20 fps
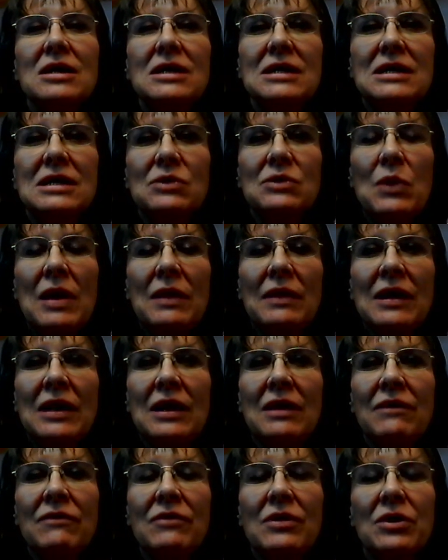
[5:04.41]

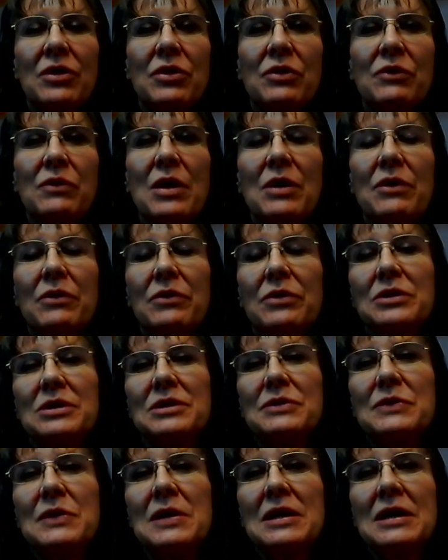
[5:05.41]
swelling of their throat or
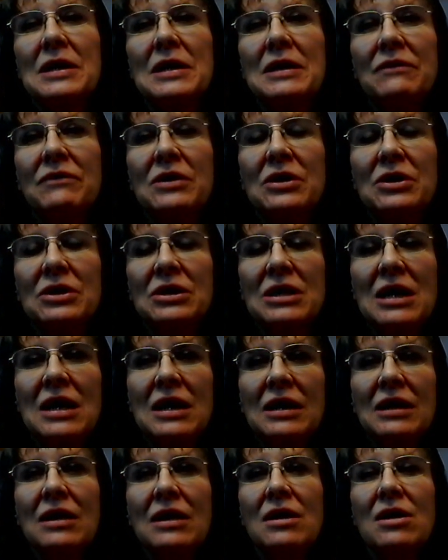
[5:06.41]
swelling of their
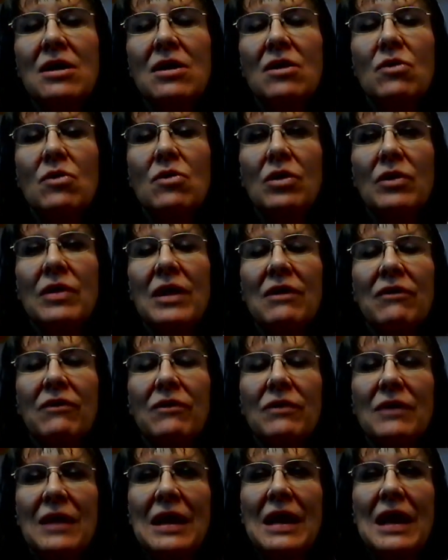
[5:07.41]
tongue, or they
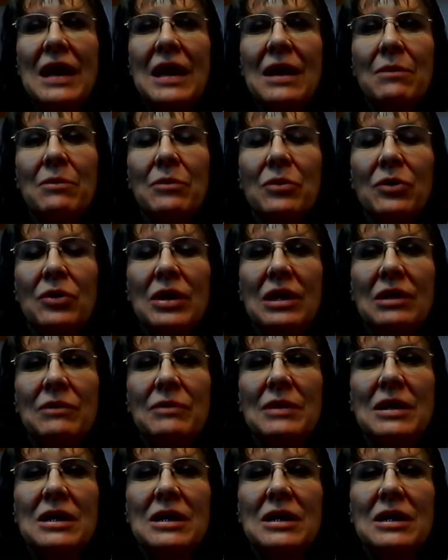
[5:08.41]
can't breathe?